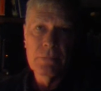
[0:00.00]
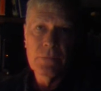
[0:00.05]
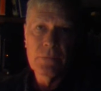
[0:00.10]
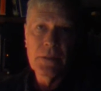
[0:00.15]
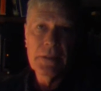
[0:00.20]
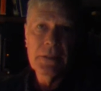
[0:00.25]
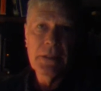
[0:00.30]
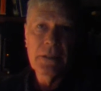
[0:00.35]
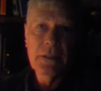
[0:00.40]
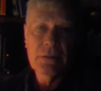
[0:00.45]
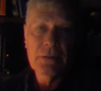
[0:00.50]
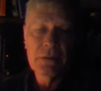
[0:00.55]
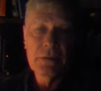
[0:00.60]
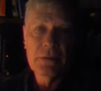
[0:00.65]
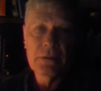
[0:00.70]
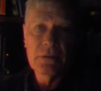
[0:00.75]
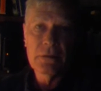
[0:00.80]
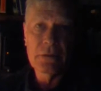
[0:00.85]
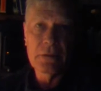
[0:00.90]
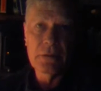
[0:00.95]

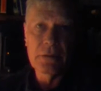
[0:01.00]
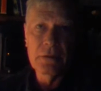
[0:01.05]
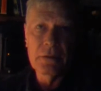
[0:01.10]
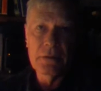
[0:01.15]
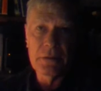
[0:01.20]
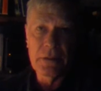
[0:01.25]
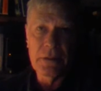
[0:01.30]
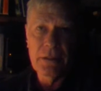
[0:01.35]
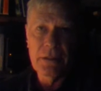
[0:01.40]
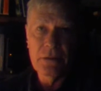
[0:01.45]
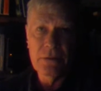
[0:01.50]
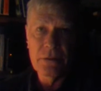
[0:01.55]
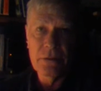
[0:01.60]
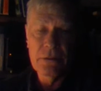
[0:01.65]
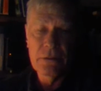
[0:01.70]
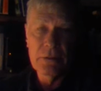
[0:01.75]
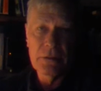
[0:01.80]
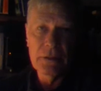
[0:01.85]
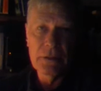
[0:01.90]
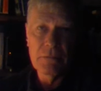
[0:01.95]
radiation is a killer,
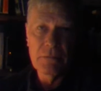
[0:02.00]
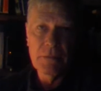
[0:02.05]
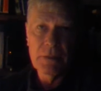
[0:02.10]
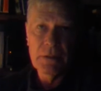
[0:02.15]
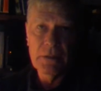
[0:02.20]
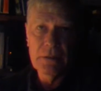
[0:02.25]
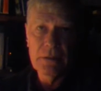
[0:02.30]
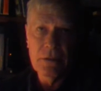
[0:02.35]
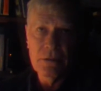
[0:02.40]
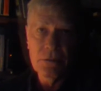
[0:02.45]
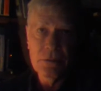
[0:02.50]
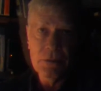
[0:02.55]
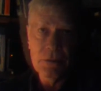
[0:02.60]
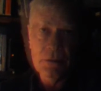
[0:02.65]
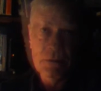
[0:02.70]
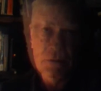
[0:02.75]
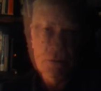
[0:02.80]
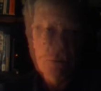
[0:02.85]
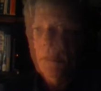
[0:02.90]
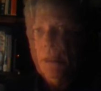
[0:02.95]
and everybody knows it.
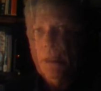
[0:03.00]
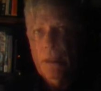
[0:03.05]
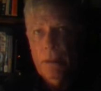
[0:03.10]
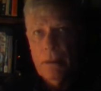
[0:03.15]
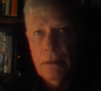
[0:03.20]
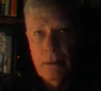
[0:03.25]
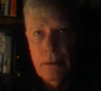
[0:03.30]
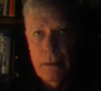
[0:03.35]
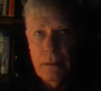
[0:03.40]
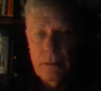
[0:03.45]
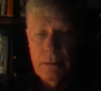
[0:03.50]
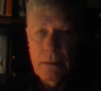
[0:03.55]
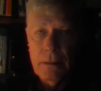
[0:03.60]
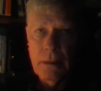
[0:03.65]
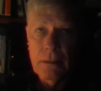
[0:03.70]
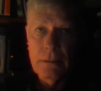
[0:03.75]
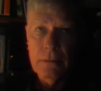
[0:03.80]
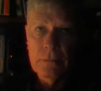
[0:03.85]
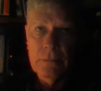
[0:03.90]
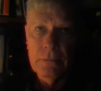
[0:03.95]

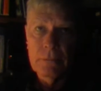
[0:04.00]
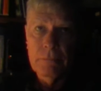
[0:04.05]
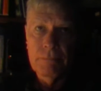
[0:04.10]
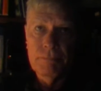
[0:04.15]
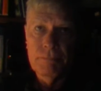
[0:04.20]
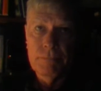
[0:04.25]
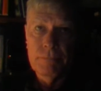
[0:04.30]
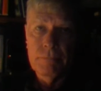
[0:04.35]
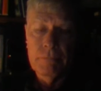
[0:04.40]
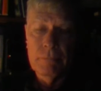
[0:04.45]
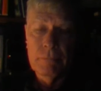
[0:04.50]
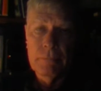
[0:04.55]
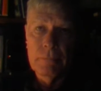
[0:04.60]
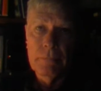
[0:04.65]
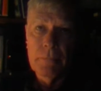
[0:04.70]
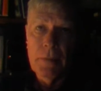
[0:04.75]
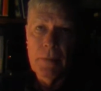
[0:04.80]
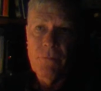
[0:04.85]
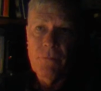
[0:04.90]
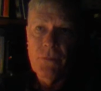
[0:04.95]
So,
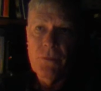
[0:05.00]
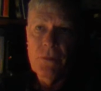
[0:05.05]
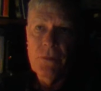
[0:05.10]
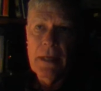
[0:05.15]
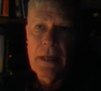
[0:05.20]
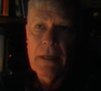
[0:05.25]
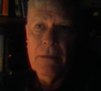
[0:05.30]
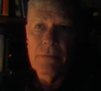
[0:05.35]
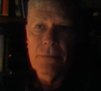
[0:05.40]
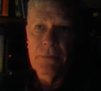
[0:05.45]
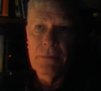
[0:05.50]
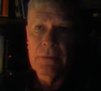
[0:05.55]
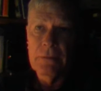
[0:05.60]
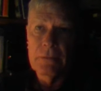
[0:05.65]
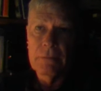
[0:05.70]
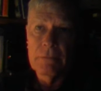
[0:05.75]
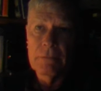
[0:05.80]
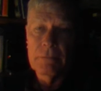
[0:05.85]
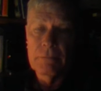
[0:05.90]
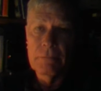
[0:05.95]
if you have
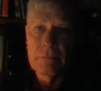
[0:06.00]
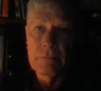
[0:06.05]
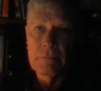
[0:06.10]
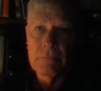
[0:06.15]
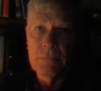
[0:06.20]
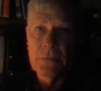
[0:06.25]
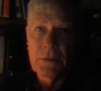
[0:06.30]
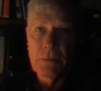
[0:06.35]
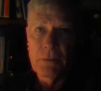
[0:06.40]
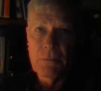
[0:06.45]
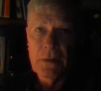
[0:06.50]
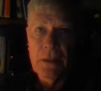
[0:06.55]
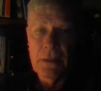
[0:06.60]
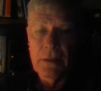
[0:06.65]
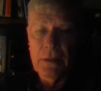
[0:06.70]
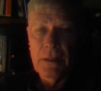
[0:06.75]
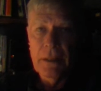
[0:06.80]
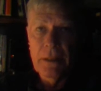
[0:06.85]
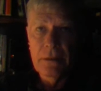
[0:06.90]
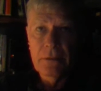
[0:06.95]
some
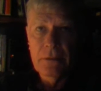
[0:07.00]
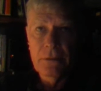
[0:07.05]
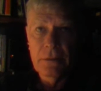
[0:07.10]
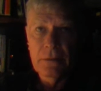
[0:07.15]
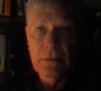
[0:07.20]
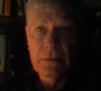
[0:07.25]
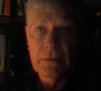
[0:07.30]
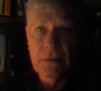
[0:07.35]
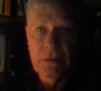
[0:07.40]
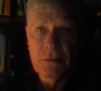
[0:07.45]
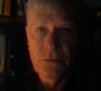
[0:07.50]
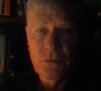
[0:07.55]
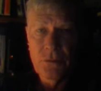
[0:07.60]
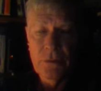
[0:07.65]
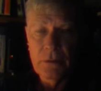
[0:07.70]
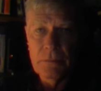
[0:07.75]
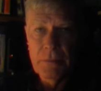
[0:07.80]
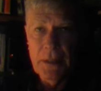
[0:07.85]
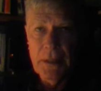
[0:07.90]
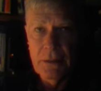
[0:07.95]
kind of cancer, and it doesn't
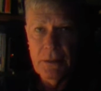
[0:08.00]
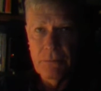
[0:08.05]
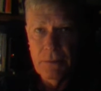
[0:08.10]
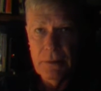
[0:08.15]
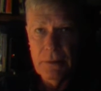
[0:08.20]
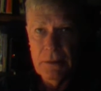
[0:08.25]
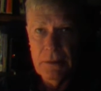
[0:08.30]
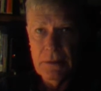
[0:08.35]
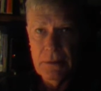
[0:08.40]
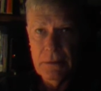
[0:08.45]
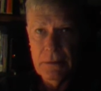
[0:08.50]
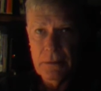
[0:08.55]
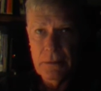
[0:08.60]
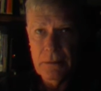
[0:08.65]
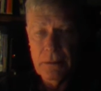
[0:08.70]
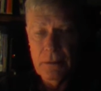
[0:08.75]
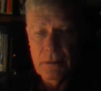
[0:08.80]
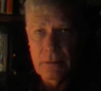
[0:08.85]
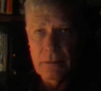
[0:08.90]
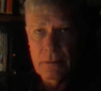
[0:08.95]
really matter what it
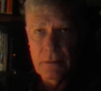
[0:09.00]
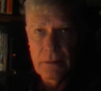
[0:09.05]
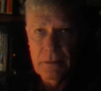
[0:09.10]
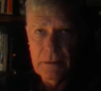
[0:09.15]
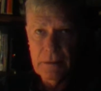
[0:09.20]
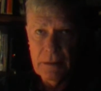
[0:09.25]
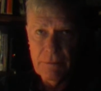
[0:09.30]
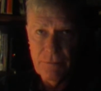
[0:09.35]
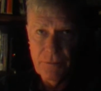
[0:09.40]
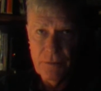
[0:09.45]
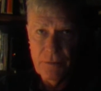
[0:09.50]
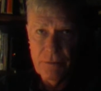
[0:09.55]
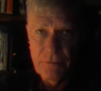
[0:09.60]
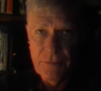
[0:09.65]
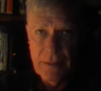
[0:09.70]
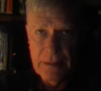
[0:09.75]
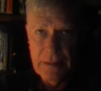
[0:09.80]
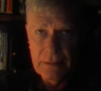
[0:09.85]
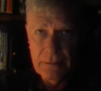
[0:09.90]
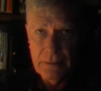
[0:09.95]
is, except for the
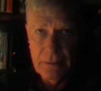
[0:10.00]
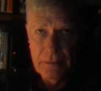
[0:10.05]
fact